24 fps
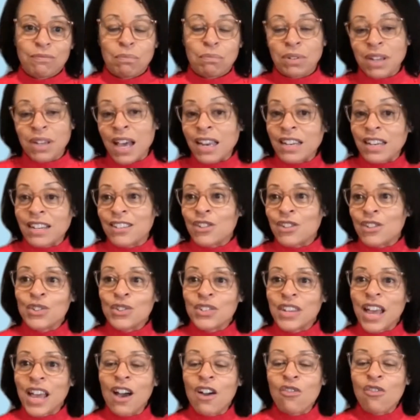Pilates used
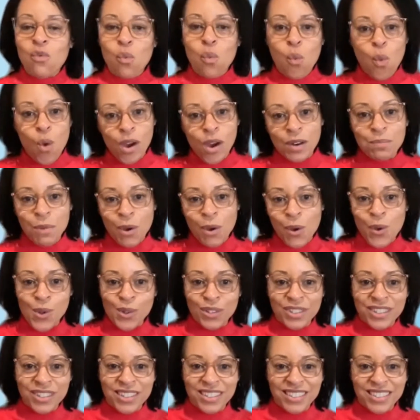to have one mold.